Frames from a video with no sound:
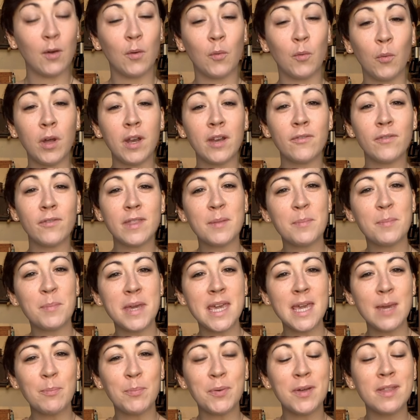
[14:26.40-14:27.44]
What if the
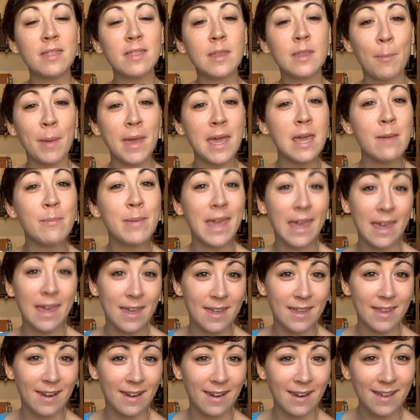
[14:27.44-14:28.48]
bee put the baby
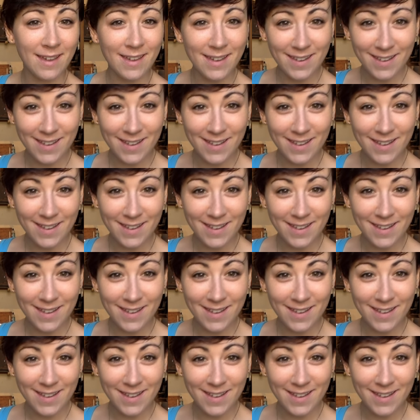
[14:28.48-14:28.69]
in?